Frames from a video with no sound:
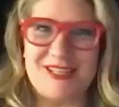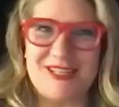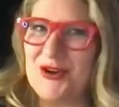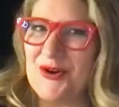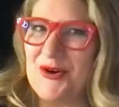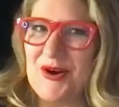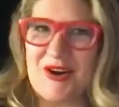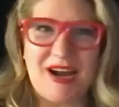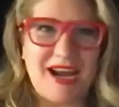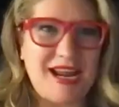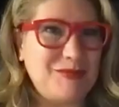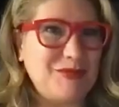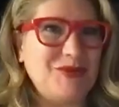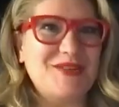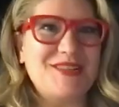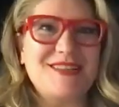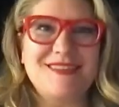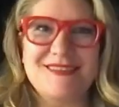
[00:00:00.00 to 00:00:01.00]
are
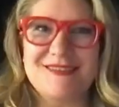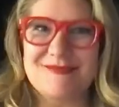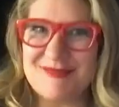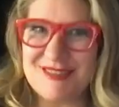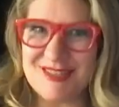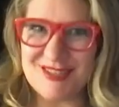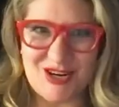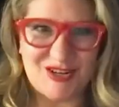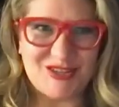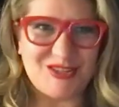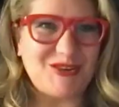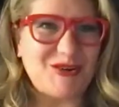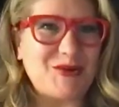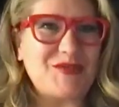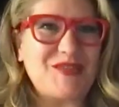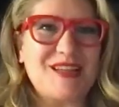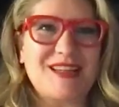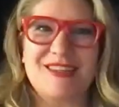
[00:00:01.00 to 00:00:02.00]
able to start their
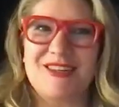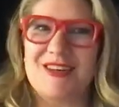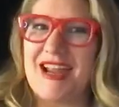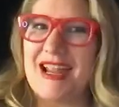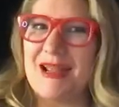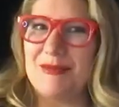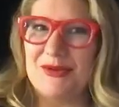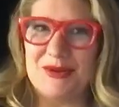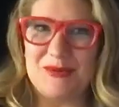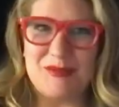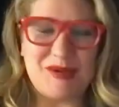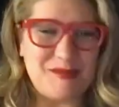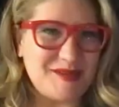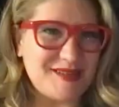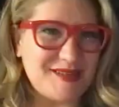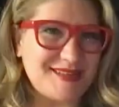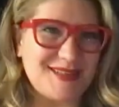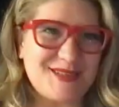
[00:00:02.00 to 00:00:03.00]
own, they're able to be
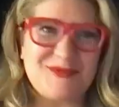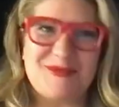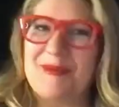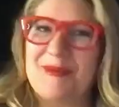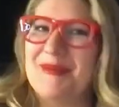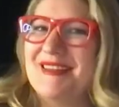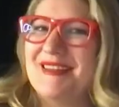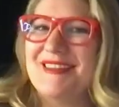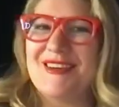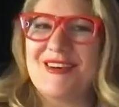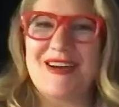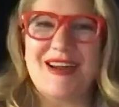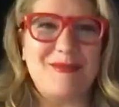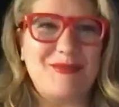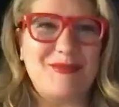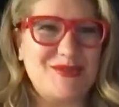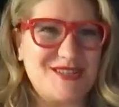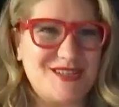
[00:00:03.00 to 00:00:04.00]
business women, they're
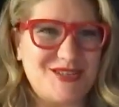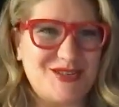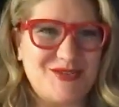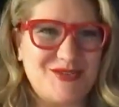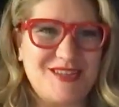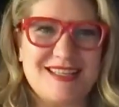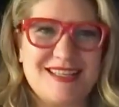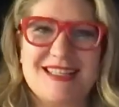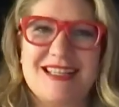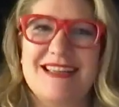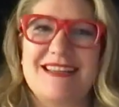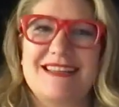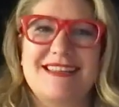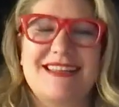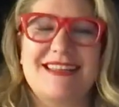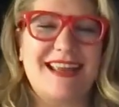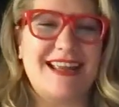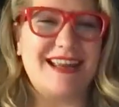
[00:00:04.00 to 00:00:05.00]
able to do these
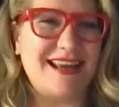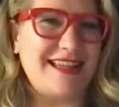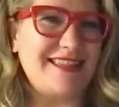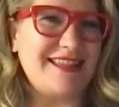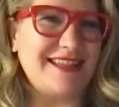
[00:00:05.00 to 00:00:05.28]
things. And I